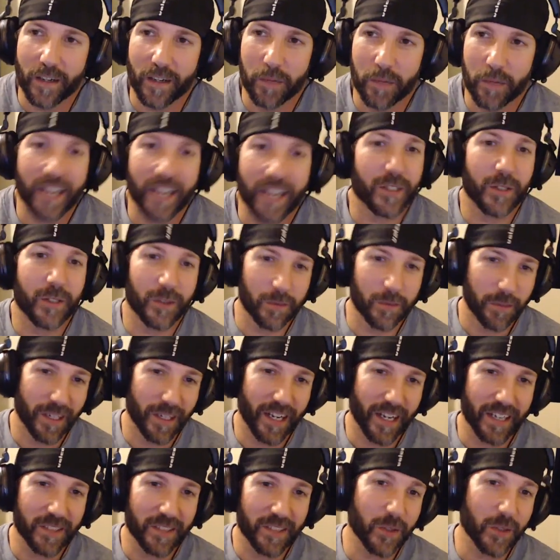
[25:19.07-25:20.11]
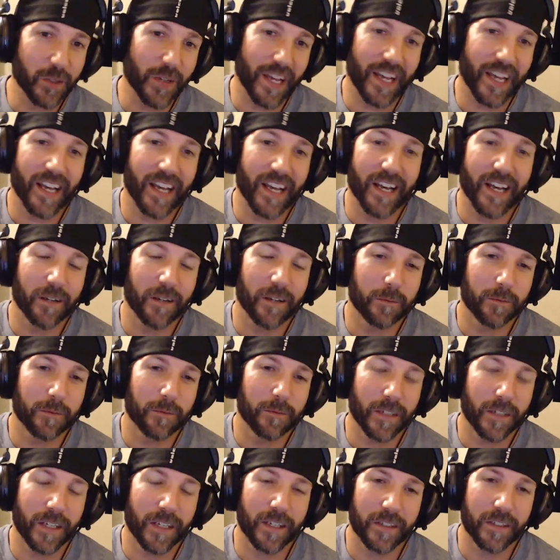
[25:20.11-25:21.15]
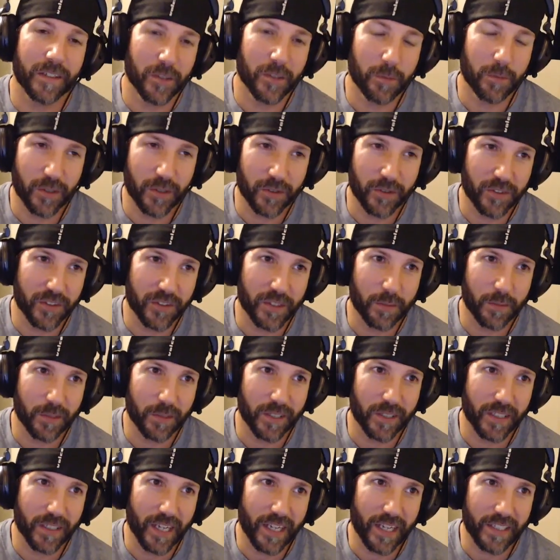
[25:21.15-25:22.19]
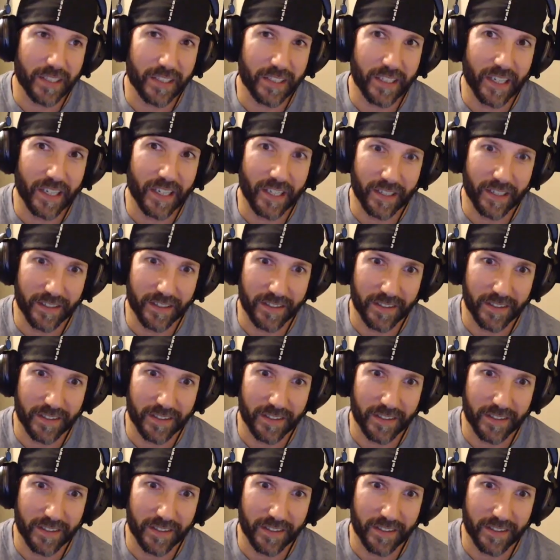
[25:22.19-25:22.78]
But I do have New Mutants number 98.